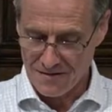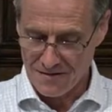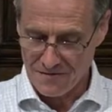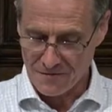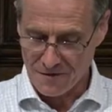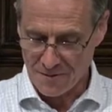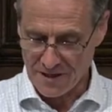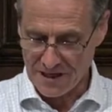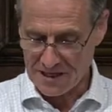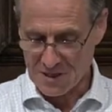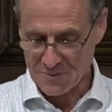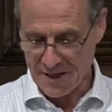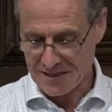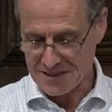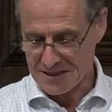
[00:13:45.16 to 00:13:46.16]
From an
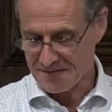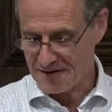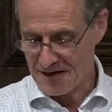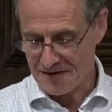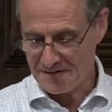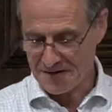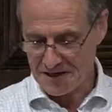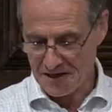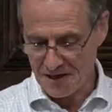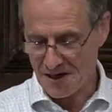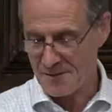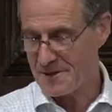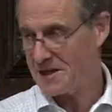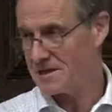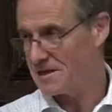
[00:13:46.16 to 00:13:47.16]
expansive life in the
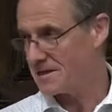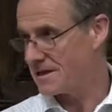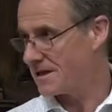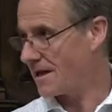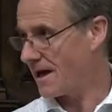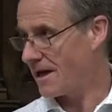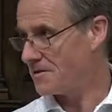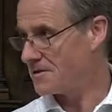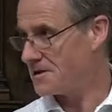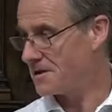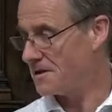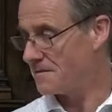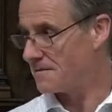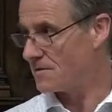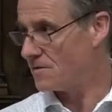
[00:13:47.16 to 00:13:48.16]
army to the
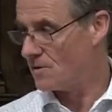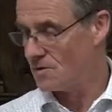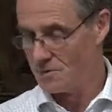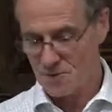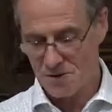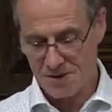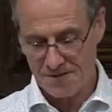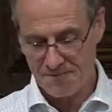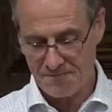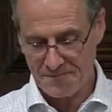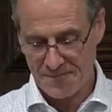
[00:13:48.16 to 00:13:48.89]
county of Cornwall,